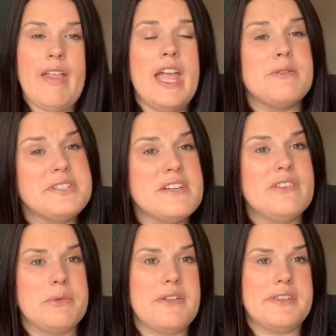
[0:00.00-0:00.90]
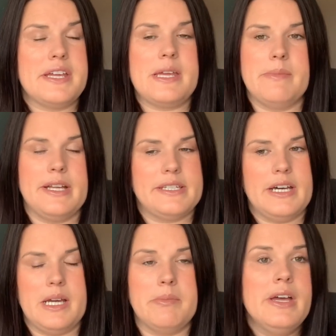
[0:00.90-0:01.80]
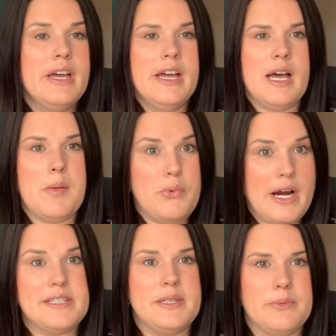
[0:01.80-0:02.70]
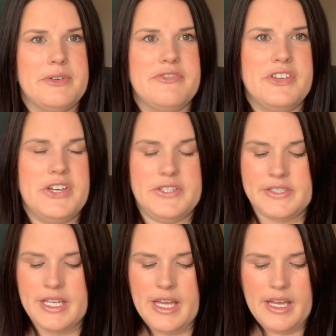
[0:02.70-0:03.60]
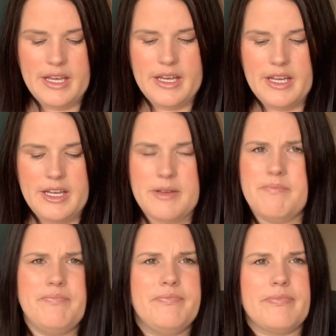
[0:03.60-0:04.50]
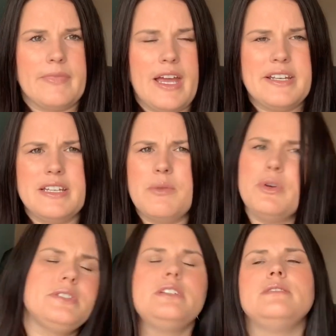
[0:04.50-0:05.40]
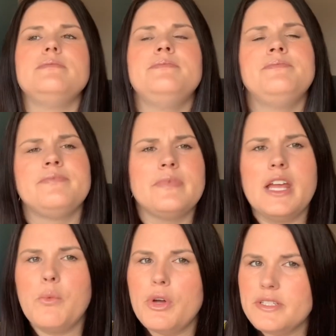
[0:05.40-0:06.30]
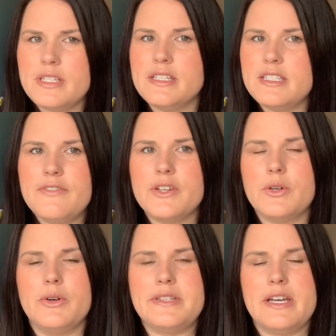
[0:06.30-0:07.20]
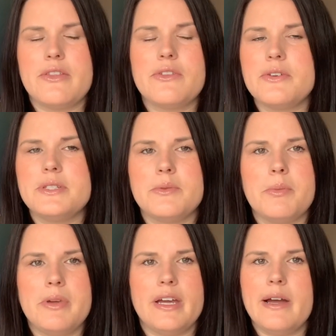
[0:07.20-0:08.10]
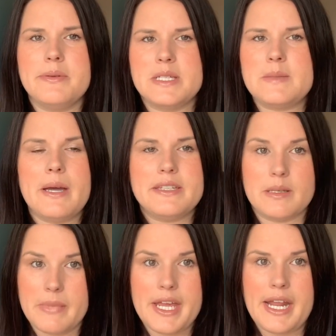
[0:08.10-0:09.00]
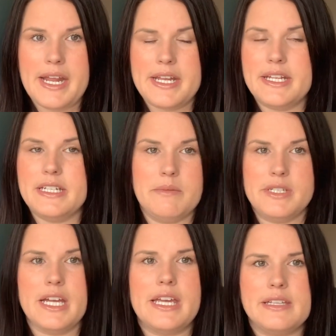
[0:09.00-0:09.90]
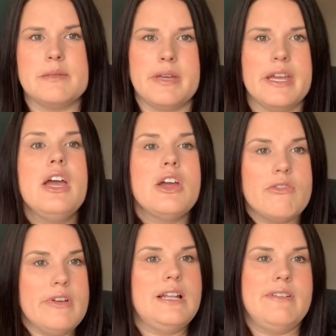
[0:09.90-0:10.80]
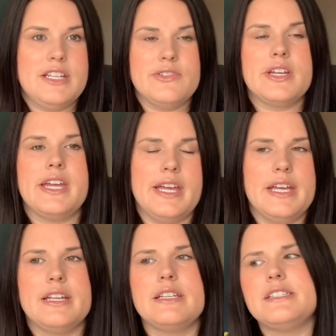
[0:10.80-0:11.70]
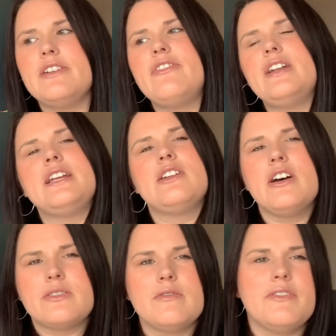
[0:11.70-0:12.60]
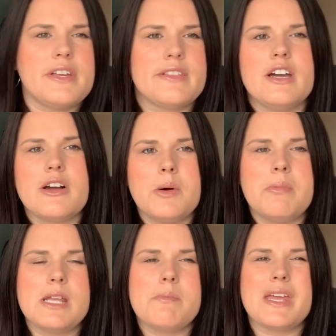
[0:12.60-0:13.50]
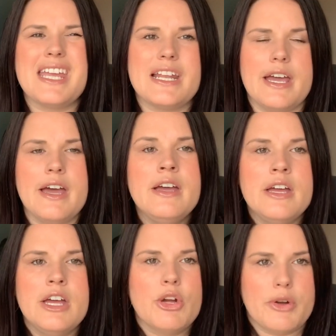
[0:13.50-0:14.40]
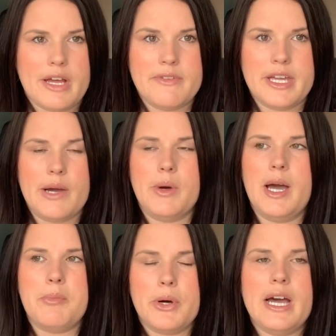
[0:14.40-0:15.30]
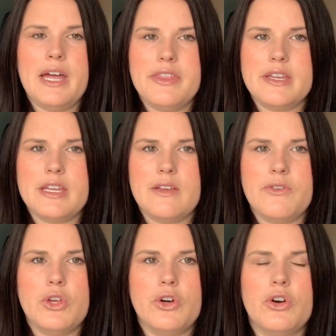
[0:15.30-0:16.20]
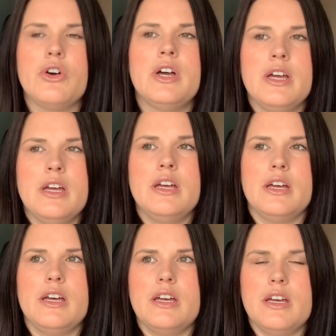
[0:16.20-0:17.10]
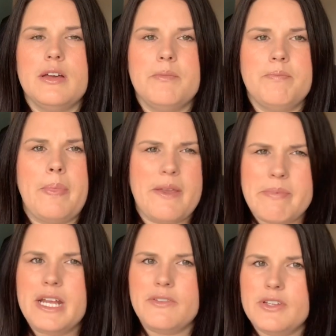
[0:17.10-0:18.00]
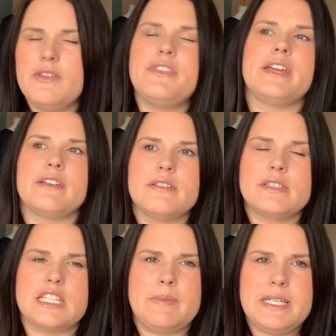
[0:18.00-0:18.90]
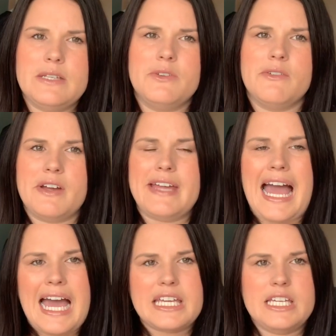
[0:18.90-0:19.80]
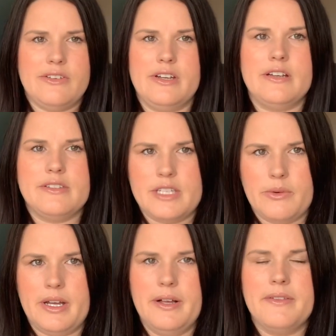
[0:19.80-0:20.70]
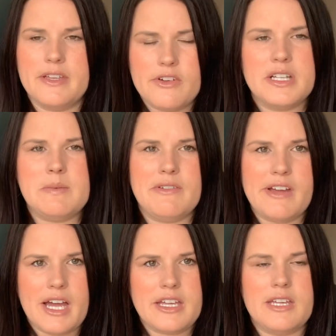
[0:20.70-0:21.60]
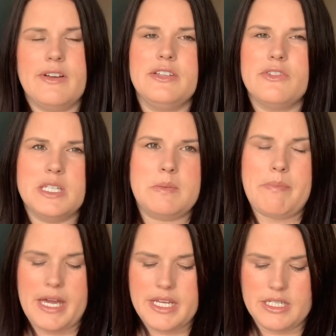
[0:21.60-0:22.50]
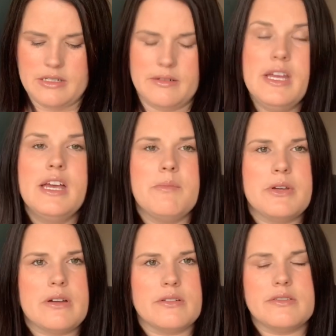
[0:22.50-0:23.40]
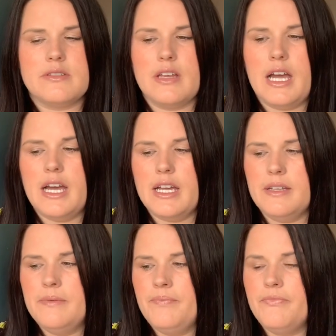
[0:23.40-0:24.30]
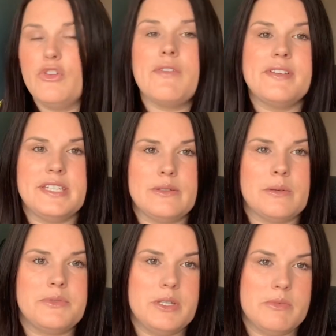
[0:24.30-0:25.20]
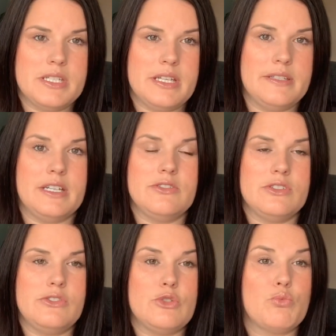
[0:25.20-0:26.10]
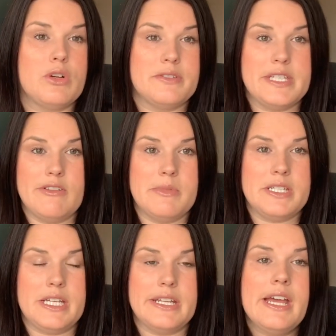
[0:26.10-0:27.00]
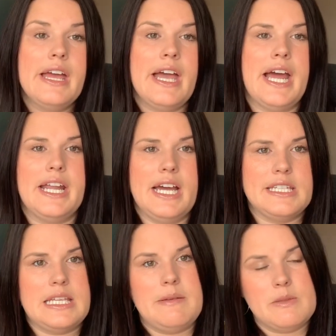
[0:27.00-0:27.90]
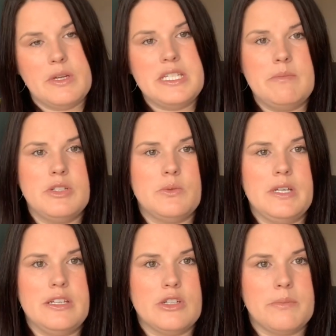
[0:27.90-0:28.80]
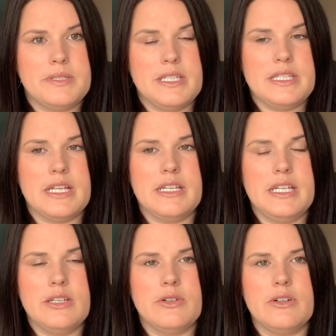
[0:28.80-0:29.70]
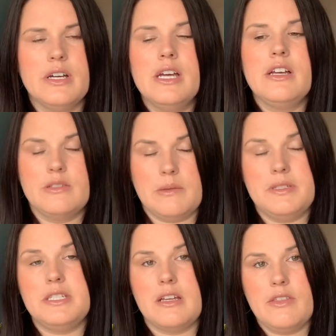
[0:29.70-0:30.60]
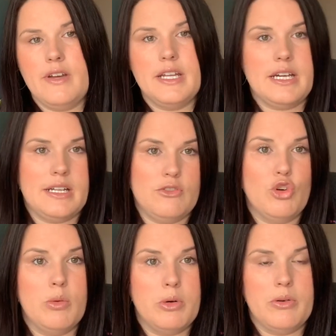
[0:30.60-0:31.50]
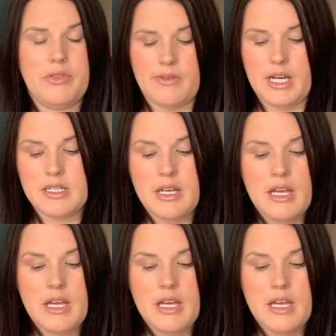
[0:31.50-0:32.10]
It was definitely worth taking my time and practicing one first. It wasn't as difficult as I thought it would be. I was expecting making a denim jacket to be really tricky, and it's definitely not something that a complete beginner could have a go at. But I think if you've made a few things, especially if you're a very accurate sewer, you've got to be very accurate and you've got to be patient, because rather than set up 2 machines, I just used one sewing machine, and I had to keep switching between top stitching needle, top stitching thread and normal thread,